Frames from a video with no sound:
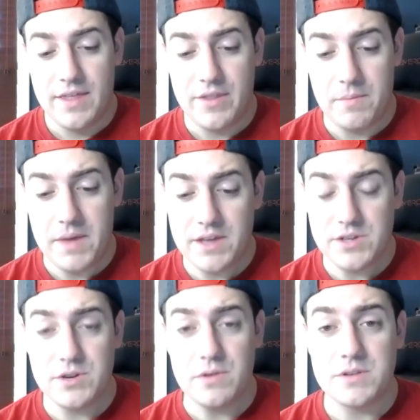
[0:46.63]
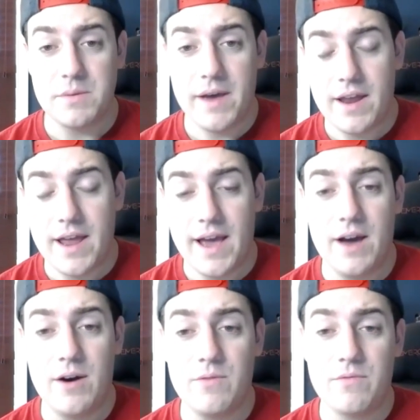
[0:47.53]
they're making jokes about
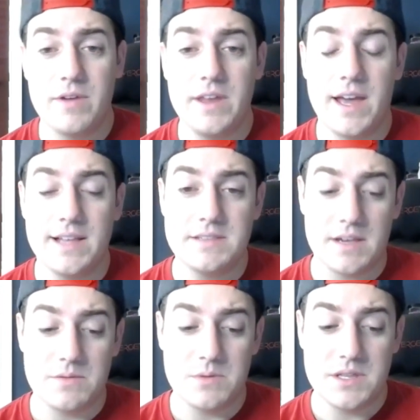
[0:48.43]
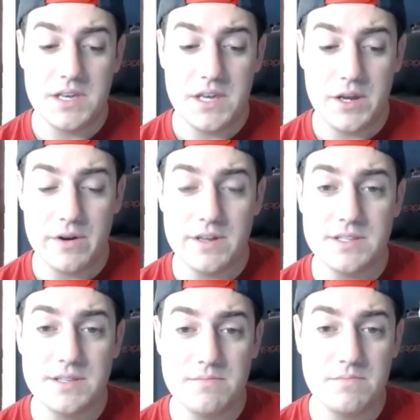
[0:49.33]
how Reid had sex with
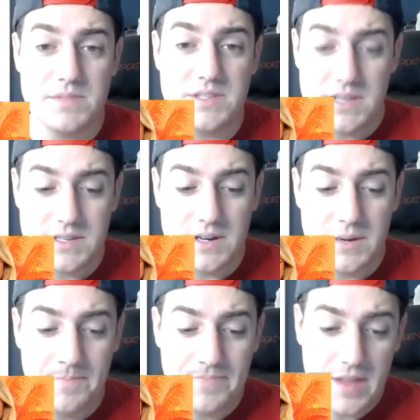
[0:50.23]
Kira's sister,